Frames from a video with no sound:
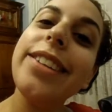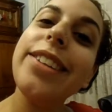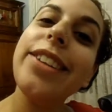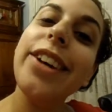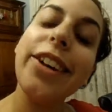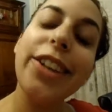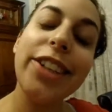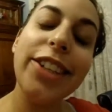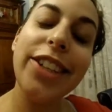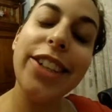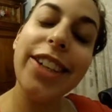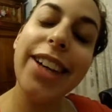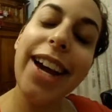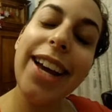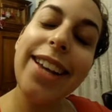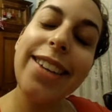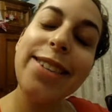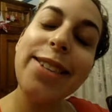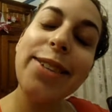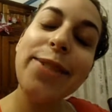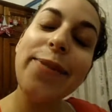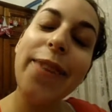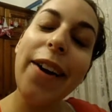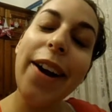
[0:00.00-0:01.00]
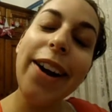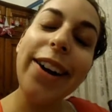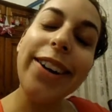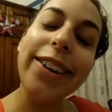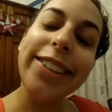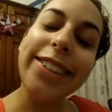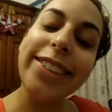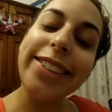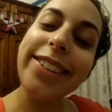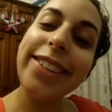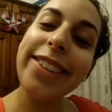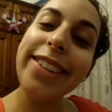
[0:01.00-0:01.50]
talk to you guys
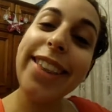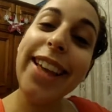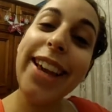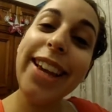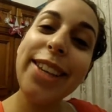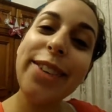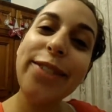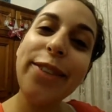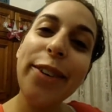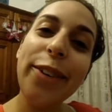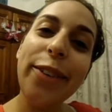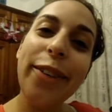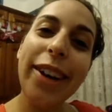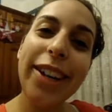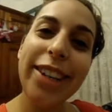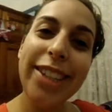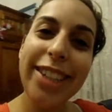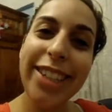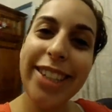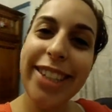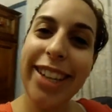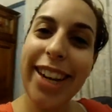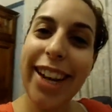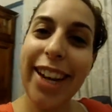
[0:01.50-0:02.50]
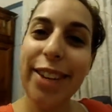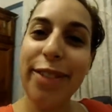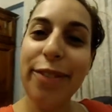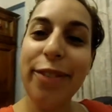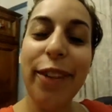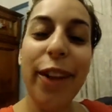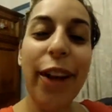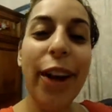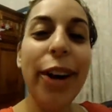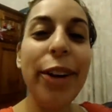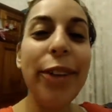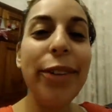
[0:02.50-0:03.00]
tomorrow. So thanks for watching today's
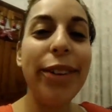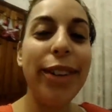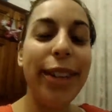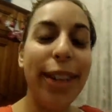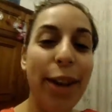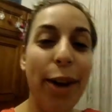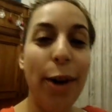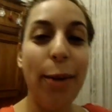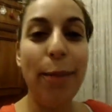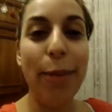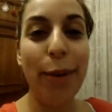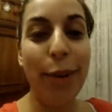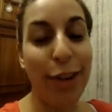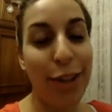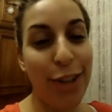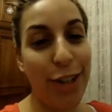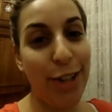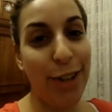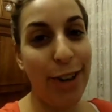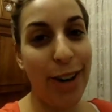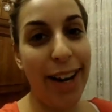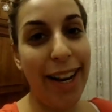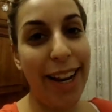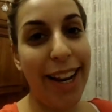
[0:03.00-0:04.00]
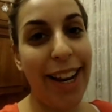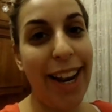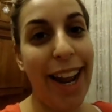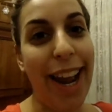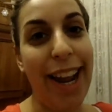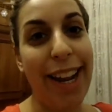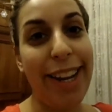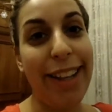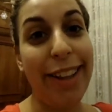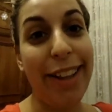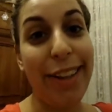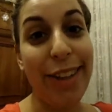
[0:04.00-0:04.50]
vlog. Really hope you enjoyed it
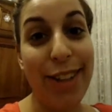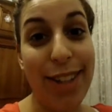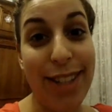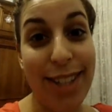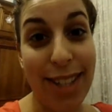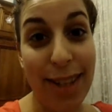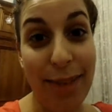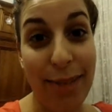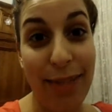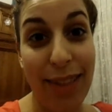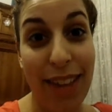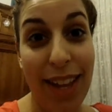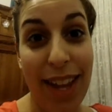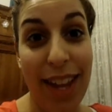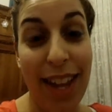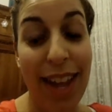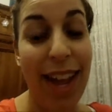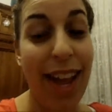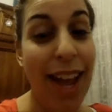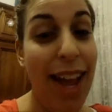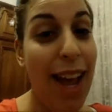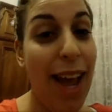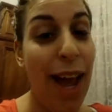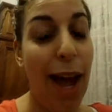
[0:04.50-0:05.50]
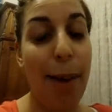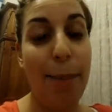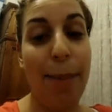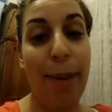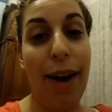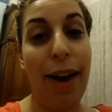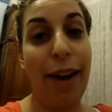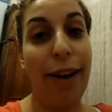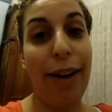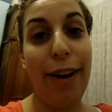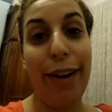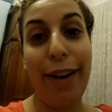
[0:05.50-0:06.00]
and learned something
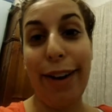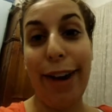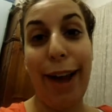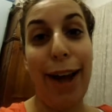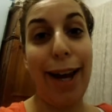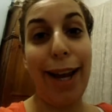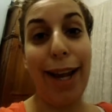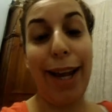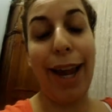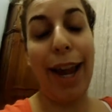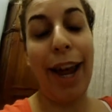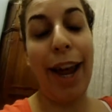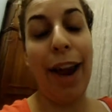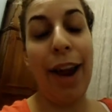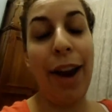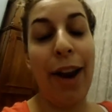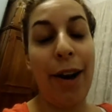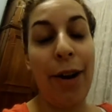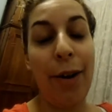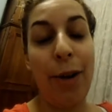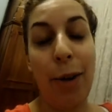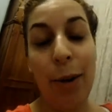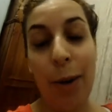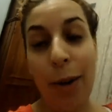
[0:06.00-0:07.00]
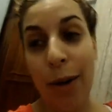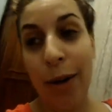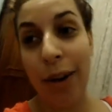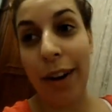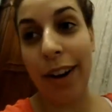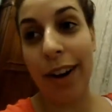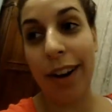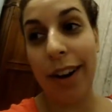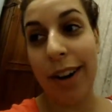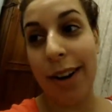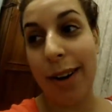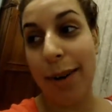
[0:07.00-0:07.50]
about cutting hair
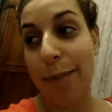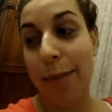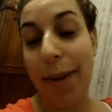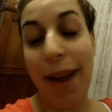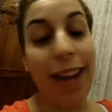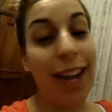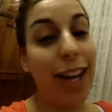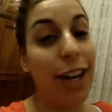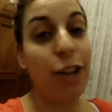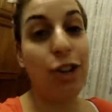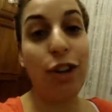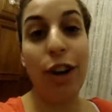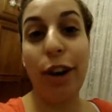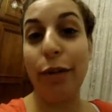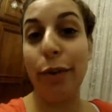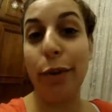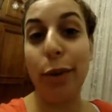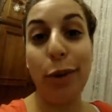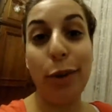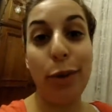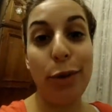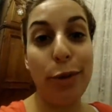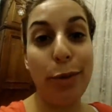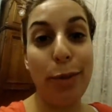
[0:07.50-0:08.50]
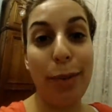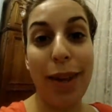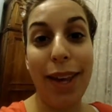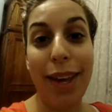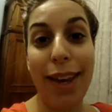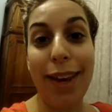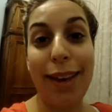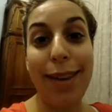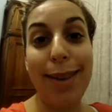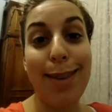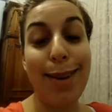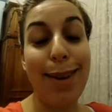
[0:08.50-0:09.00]
or making truffles
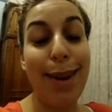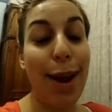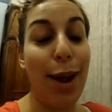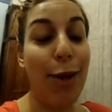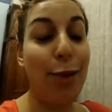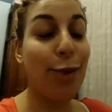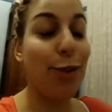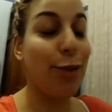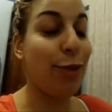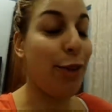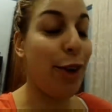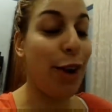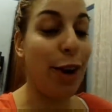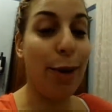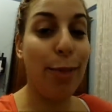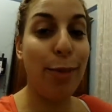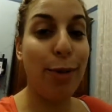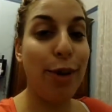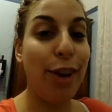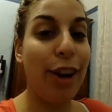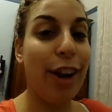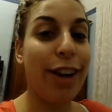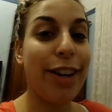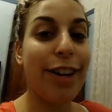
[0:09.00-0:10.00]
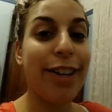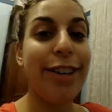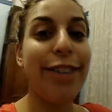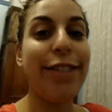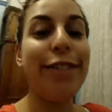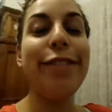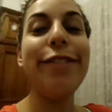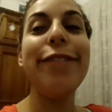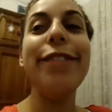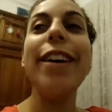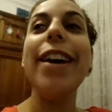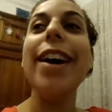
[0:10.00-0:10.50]
because today was very productive.
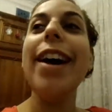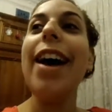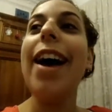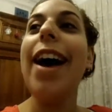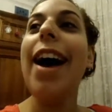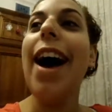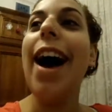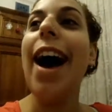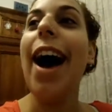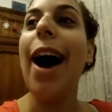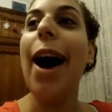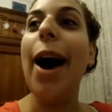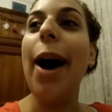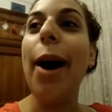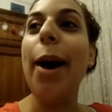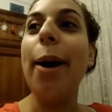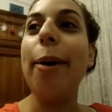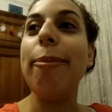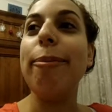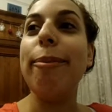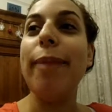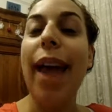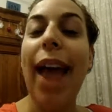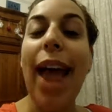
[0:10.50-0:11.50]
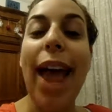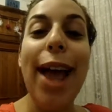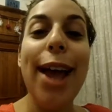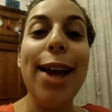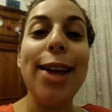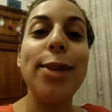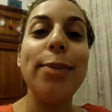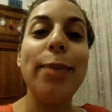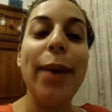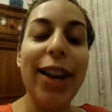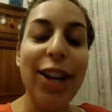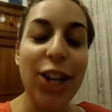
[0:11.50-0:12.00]
Um,
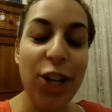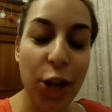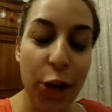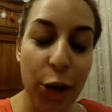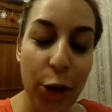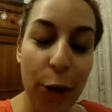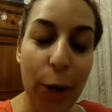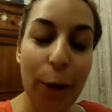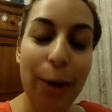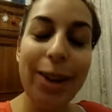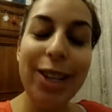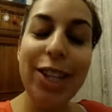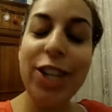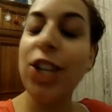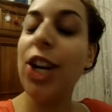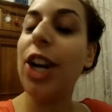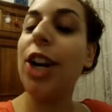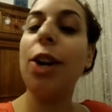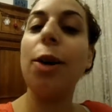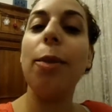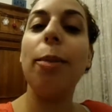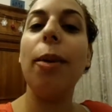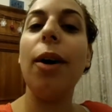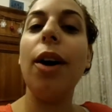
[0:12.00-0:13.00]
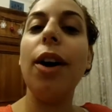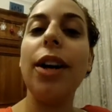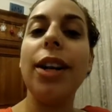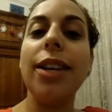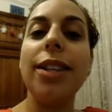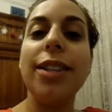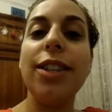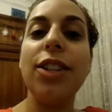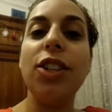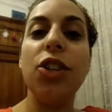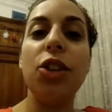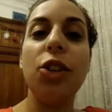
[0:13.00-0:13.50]
and make sure you always check your
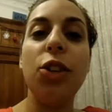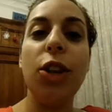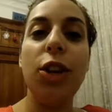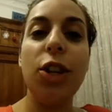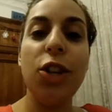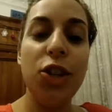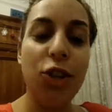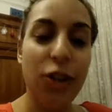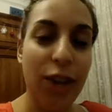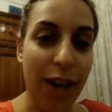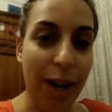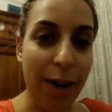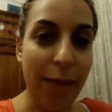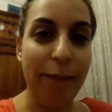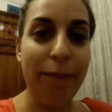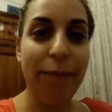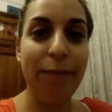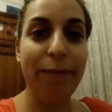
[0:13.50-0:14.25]
pockets in your laundry